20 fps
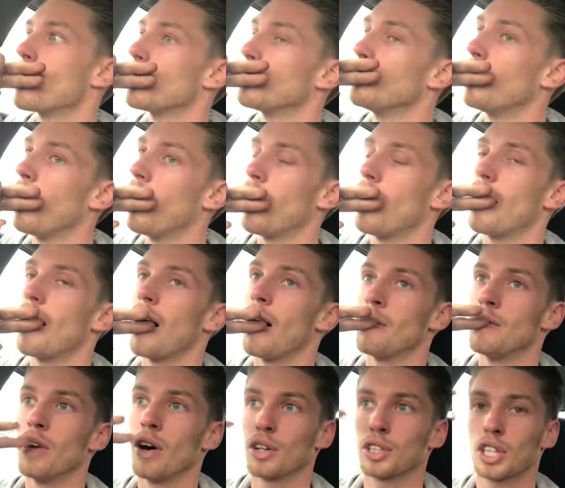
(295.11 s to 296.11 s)
But
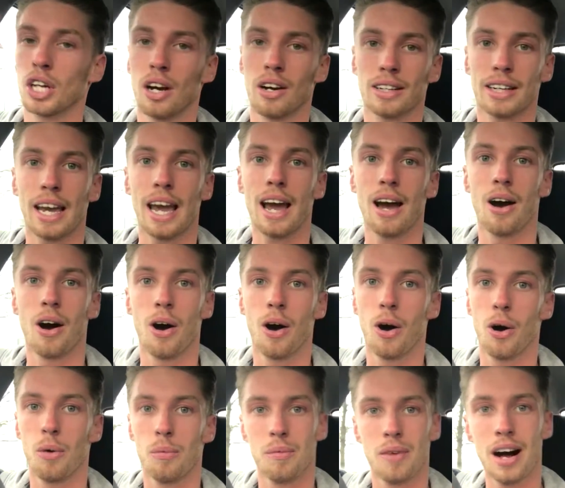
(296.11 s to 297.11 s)
I'm not sure. I'll get
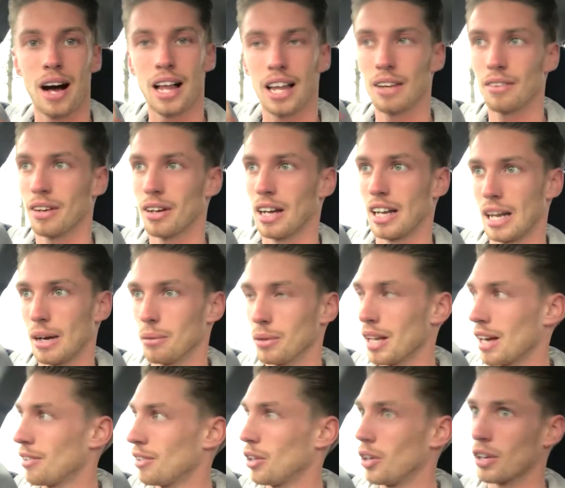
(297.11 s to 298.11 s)
home, and then we'll
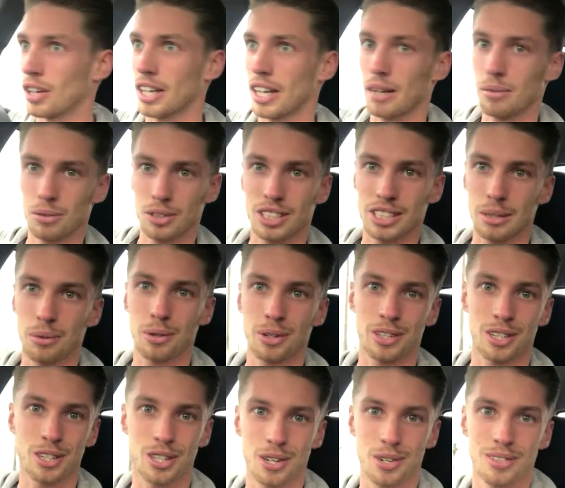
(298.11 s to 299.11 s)
have a look, and then we'll see what we're
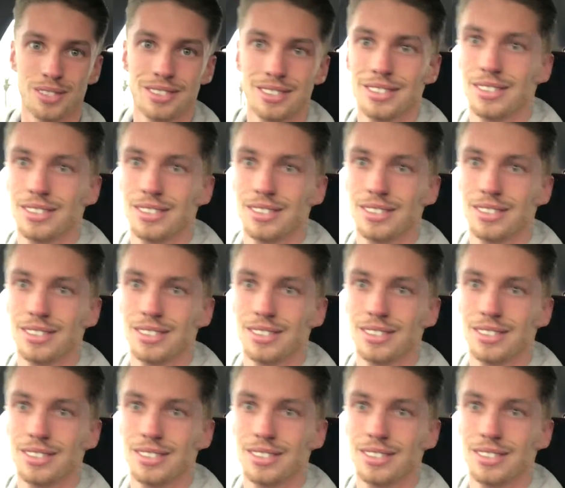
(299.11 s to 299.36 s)
going to do.